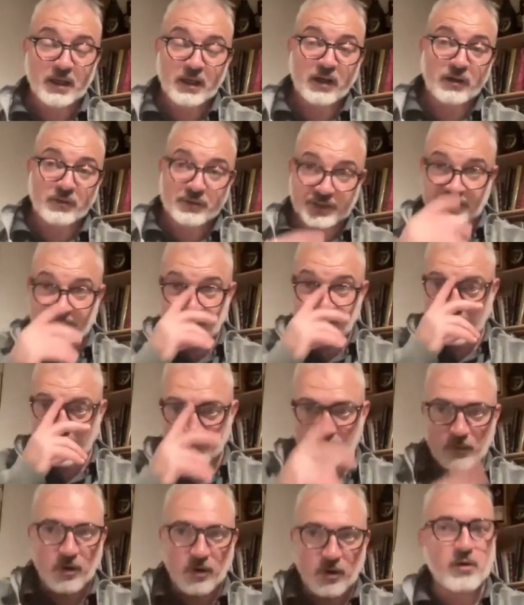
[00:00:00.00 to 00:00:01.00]
Obviously they
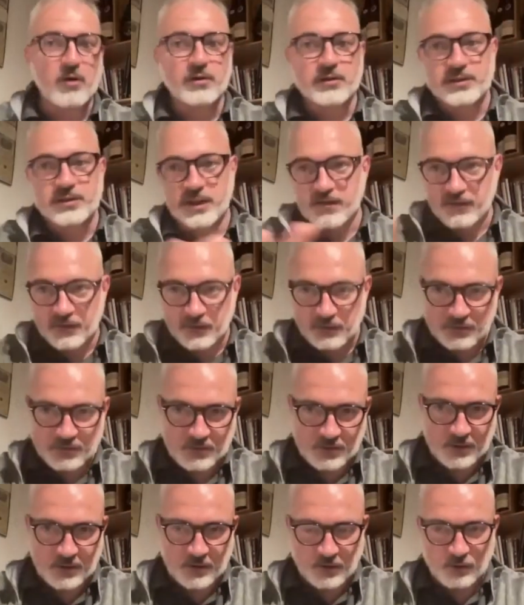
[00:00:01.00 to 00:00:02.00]
have a different
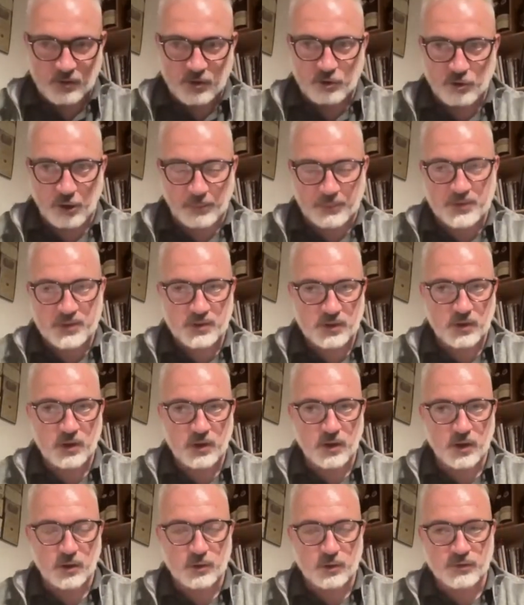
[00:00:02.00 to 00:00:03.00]
crops
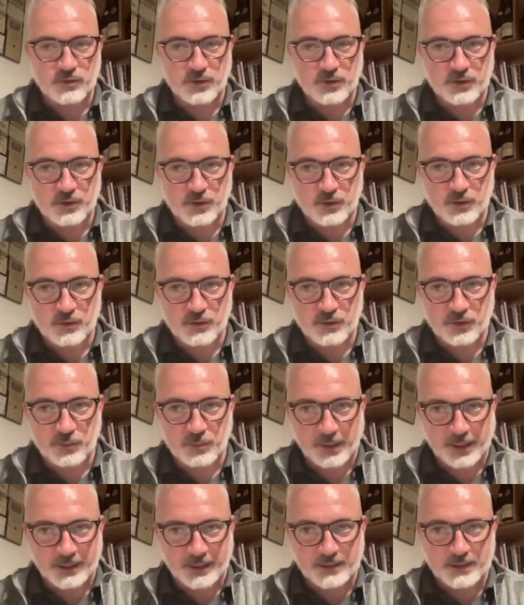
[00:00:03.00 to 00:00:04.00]
all over the
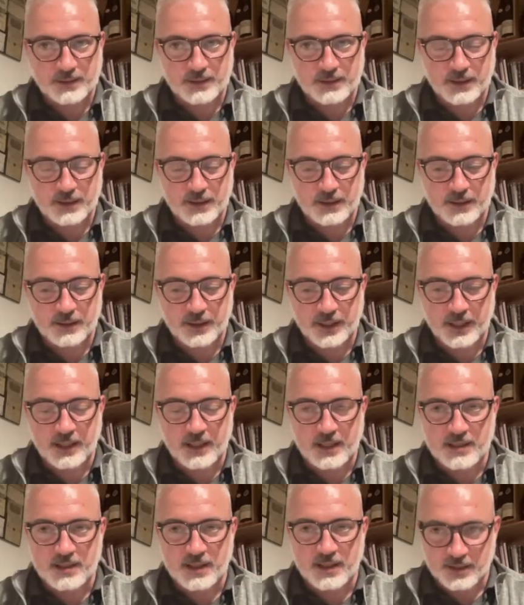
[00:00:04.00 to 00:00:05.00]
place, again
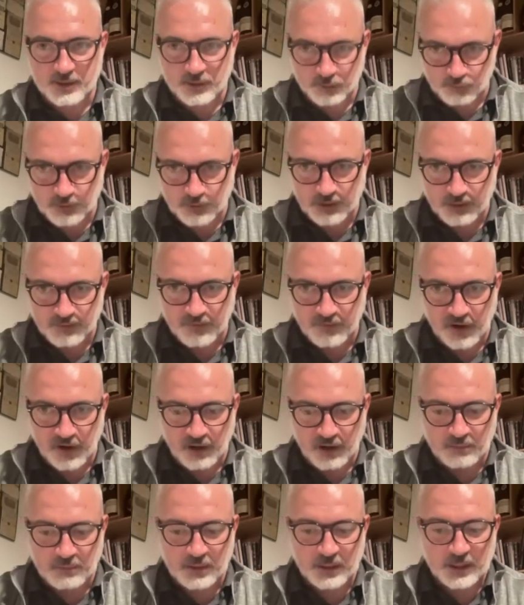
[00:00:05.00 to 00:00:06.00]
as a real
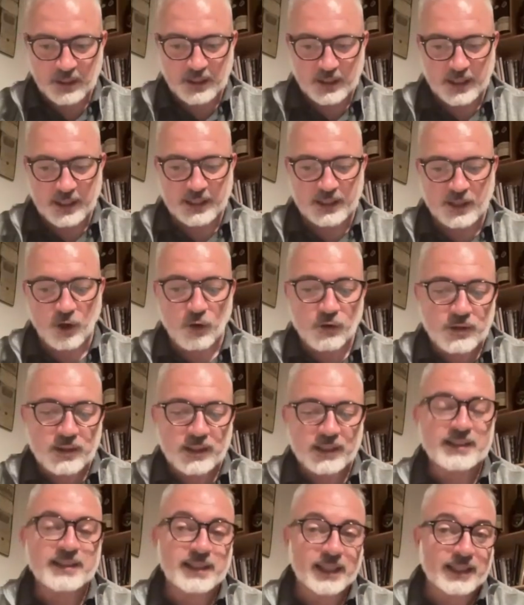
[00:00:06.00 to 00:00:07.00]
farm, and
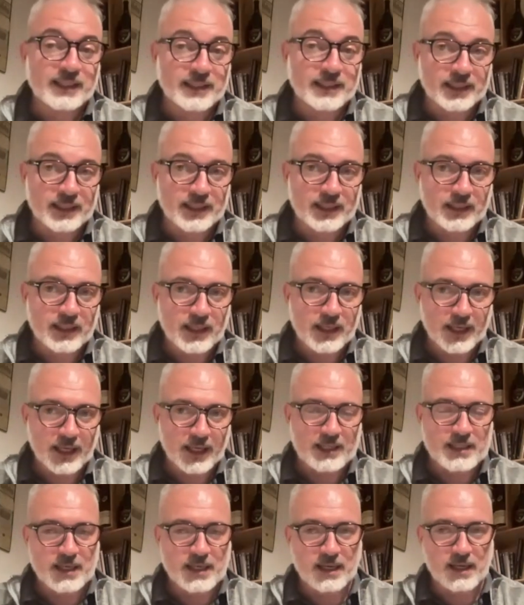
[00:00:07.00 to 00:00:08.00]
only 60
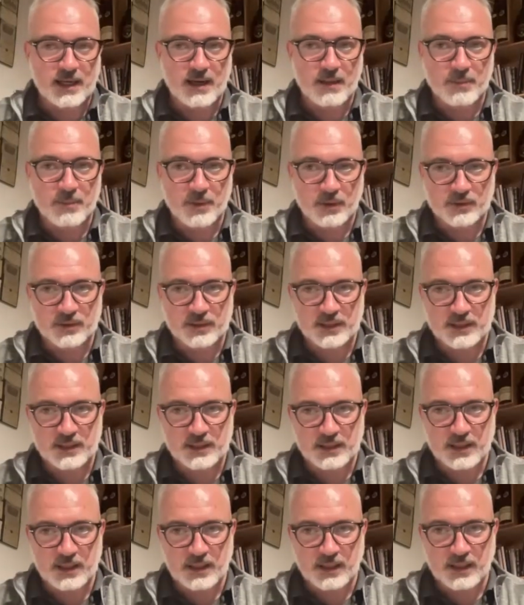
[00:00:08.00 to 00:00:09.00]
hectares are planted
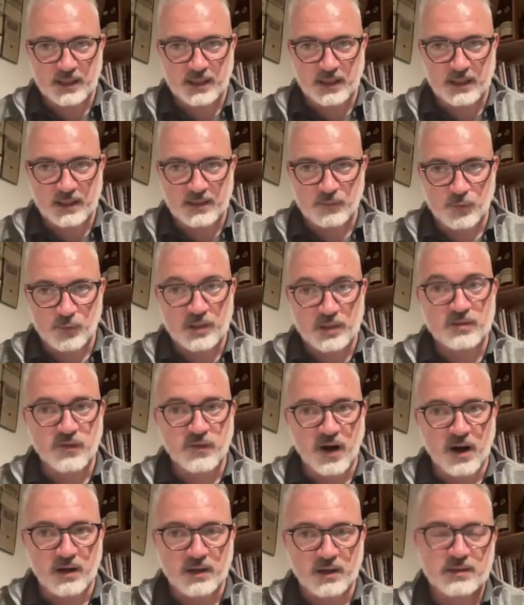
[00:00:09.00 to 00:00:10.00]
in with
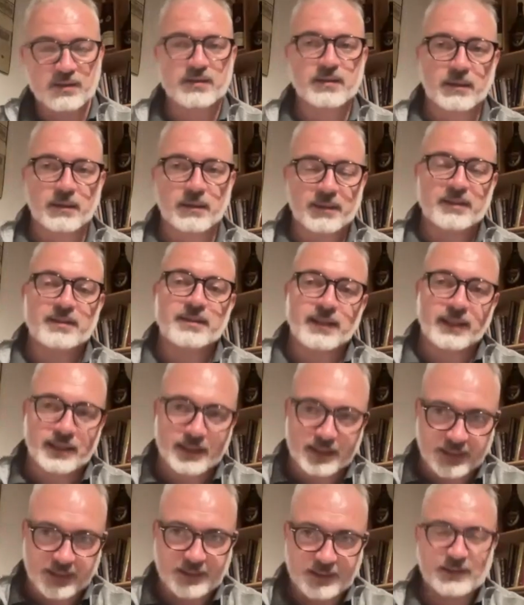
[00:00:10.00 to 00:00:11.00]
vines. I mean,
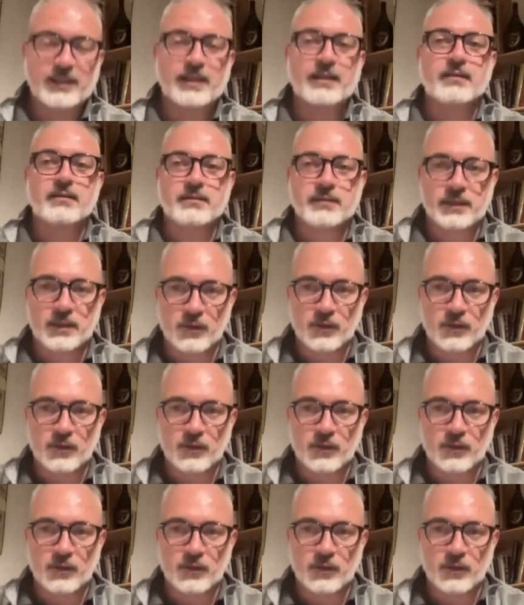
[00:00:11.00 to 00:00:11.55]
60 is still